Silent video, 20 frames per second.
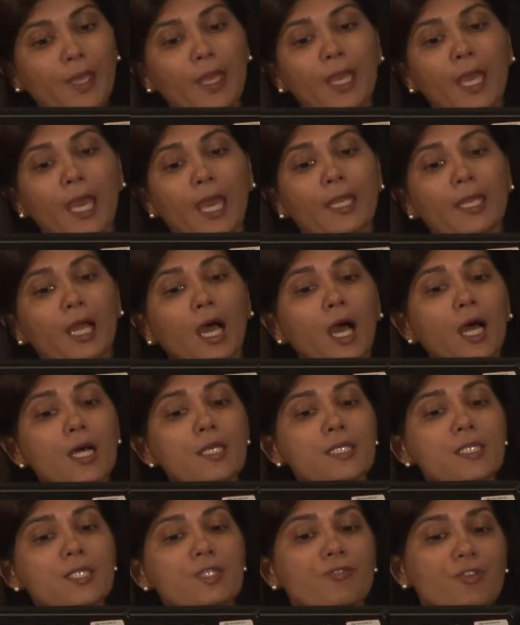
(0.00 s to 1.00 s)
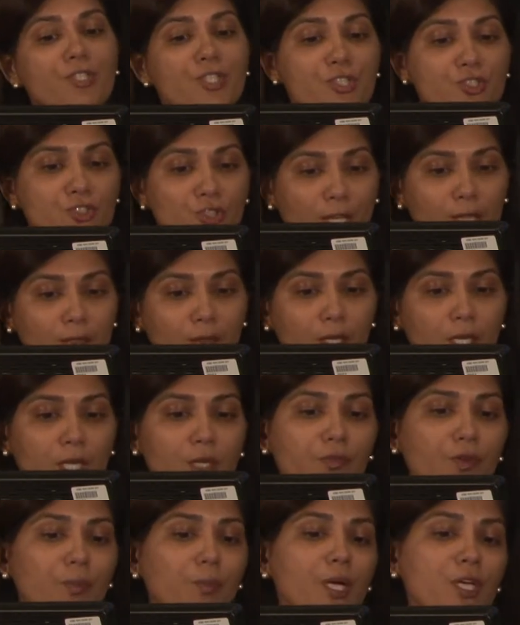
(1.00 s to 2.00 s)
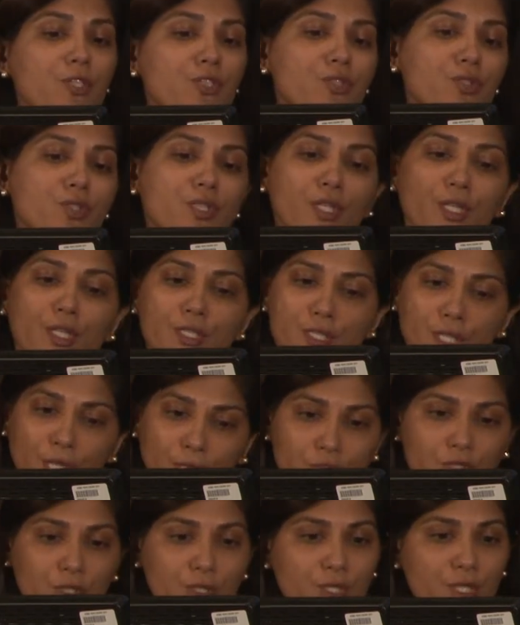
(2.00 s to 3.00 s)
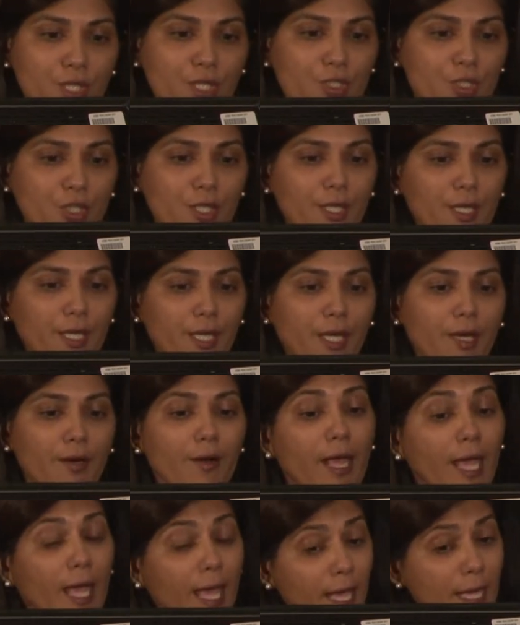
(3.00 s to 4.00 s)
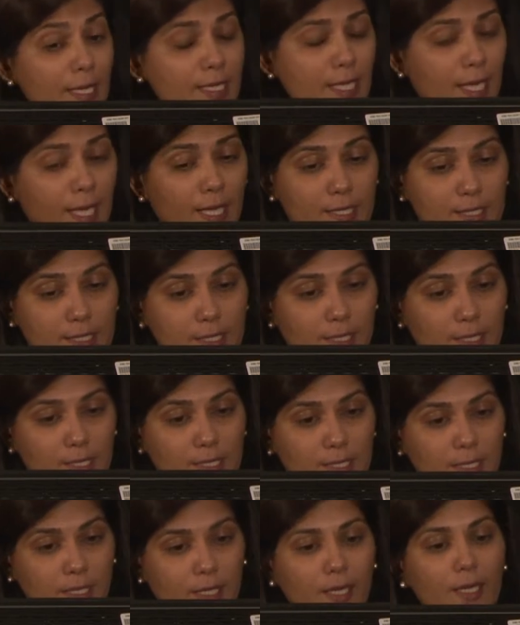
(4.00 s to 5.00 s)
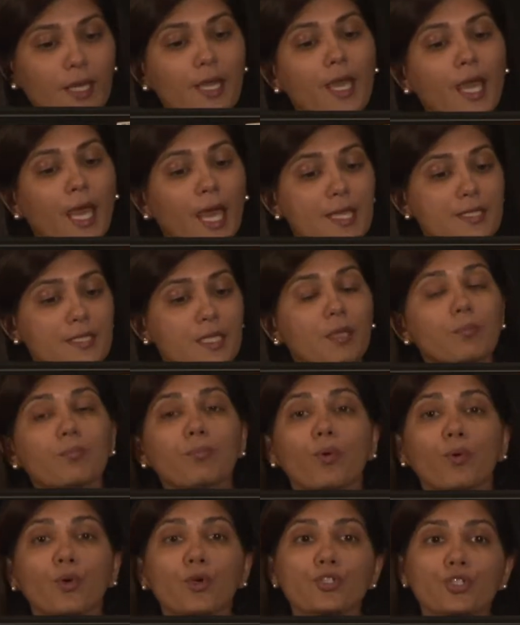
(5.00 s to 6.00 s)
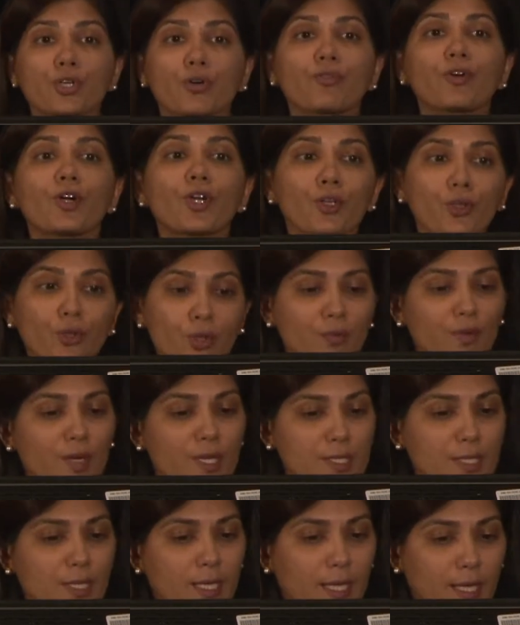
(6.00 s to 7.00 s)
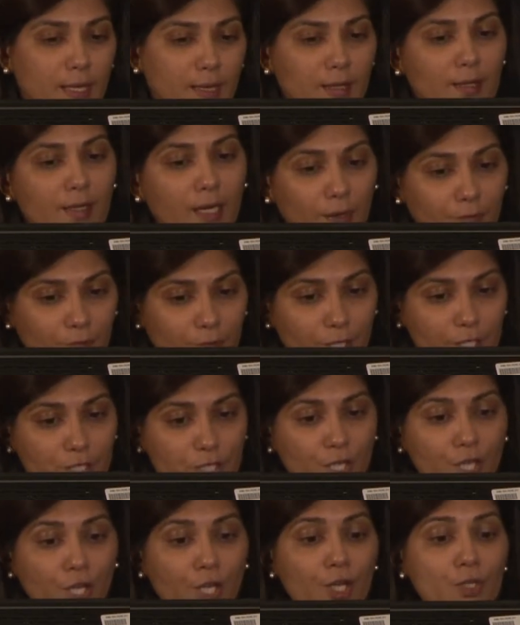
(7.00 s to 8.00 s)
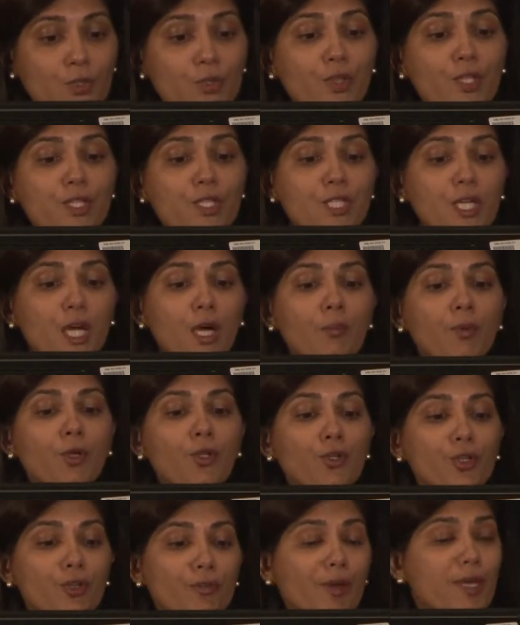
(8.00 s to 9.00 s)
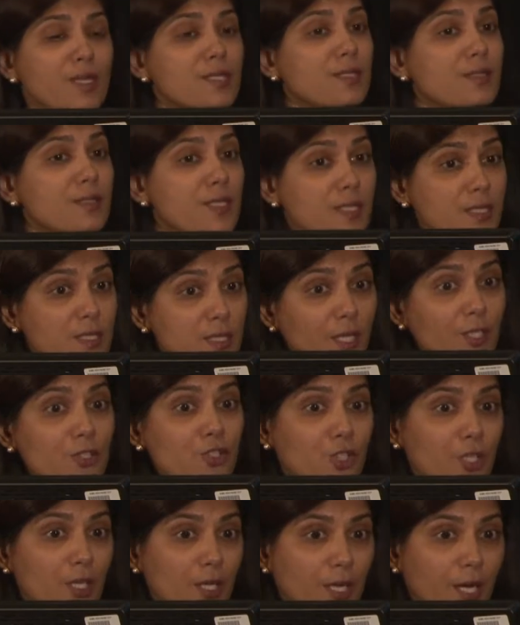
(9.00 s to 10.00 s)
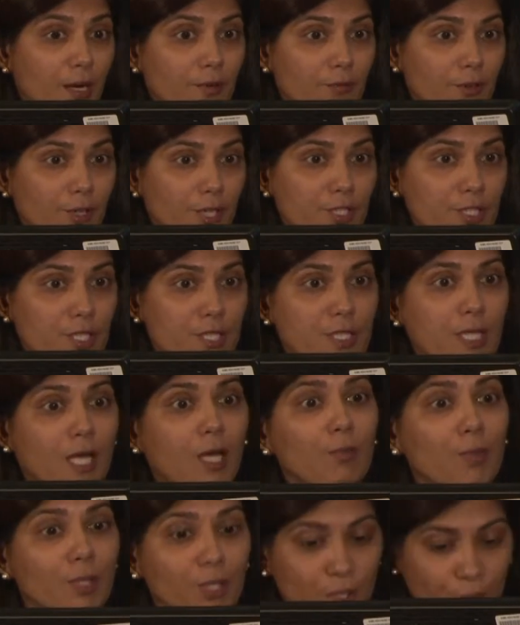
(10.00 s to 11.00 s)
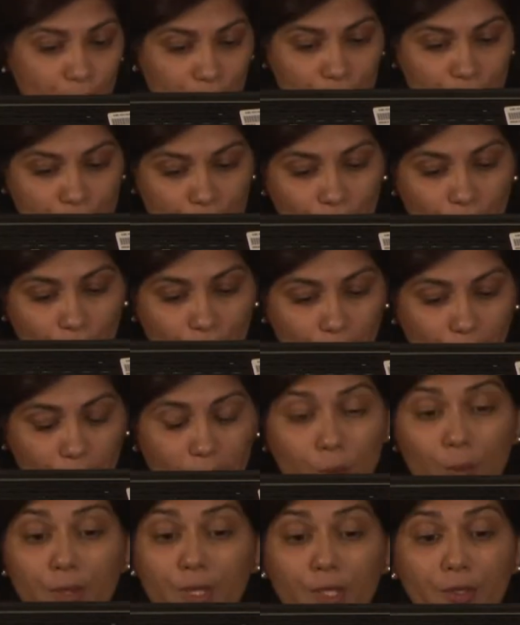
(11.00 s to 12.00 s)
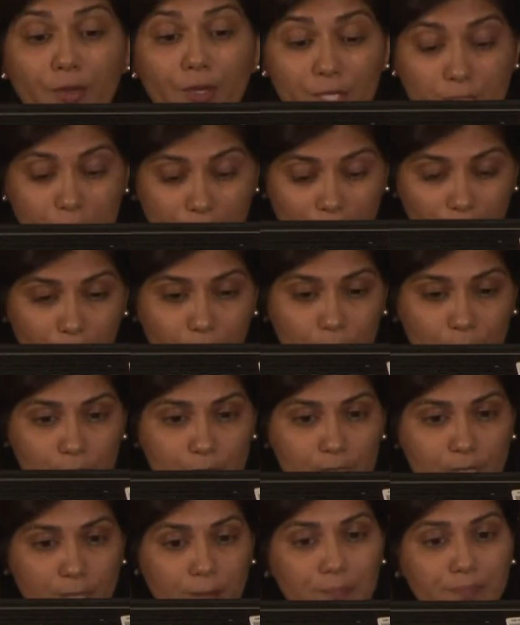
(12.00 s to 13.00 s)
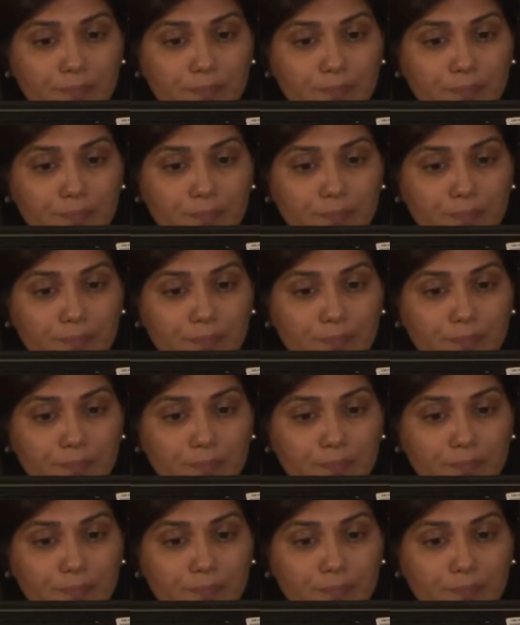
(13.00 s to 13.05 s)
and asks for strengthening of emergency and essential surgical care and anesthesia as a component of universal health coverage. So the term universal surgical coverage is now being used with increasing frequency.